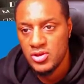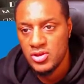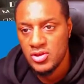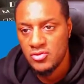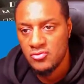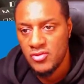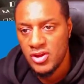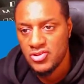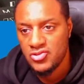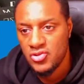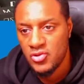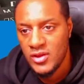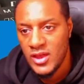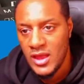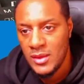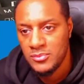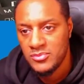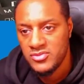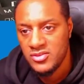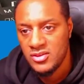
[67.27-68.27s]

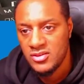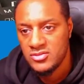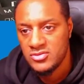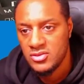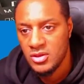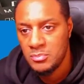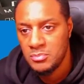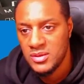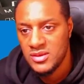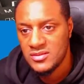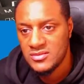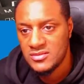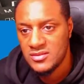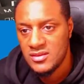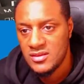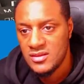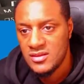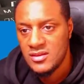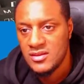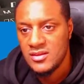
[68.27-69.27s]

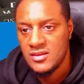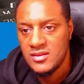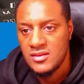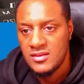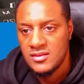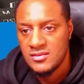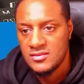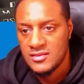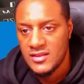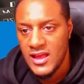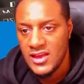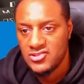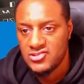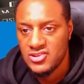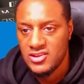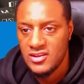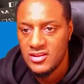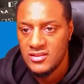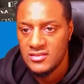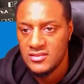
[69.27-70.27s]

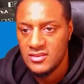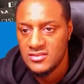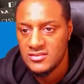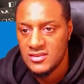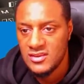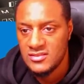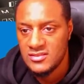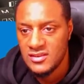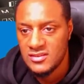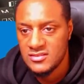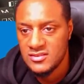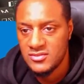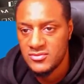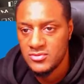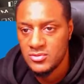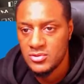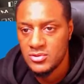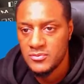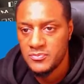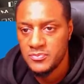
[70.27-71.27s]
retrogames.biz/the
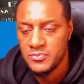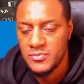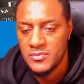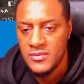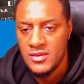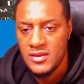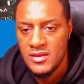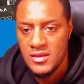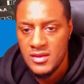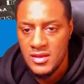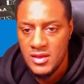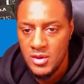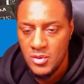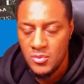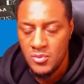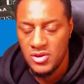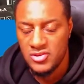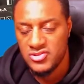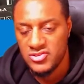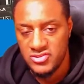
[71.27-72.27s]
C64,
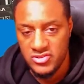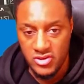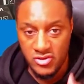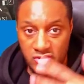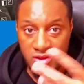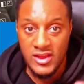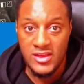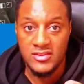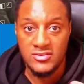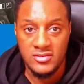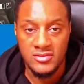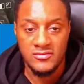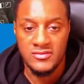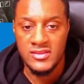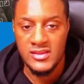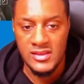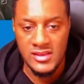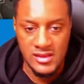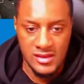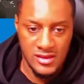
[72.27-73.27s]
which is the creators of
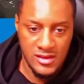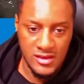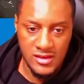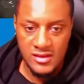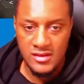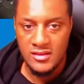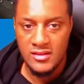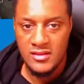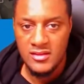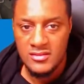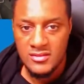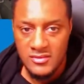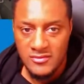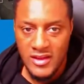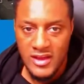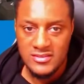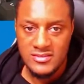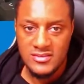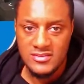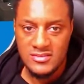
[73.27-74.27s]
the
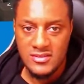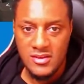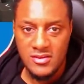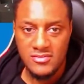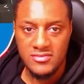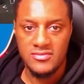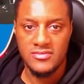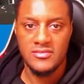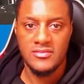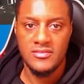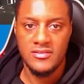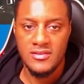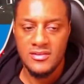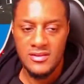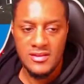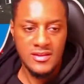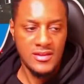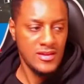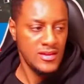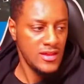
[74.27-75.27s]
device itself.
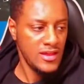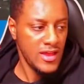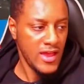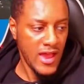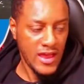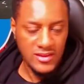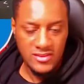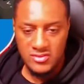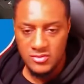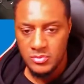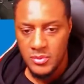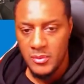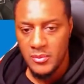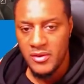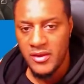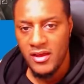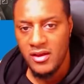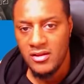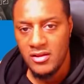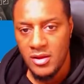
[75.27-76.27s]
And this is where we'll
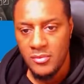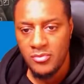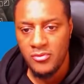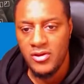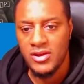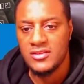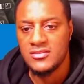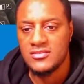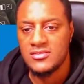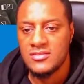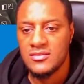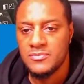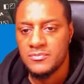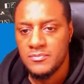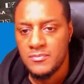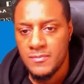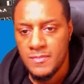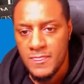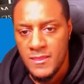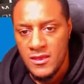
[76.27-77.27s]
get our upgrades.
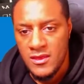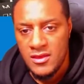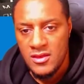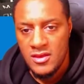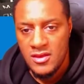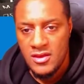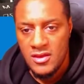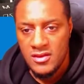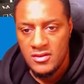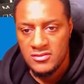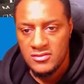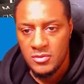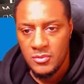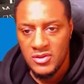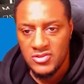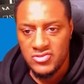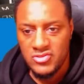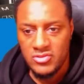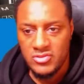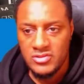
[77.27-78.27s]
So
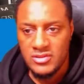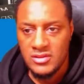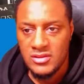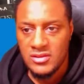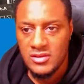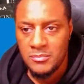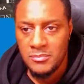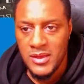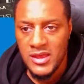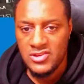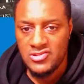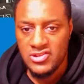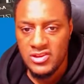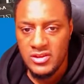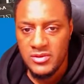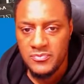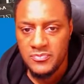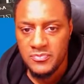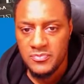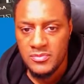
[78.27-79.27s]
once you're on the page here,
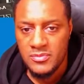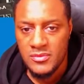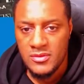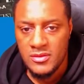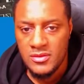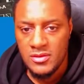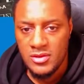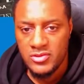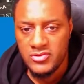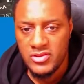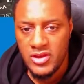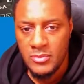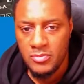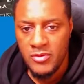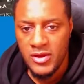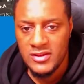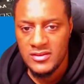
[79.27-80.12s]
go to upgrade the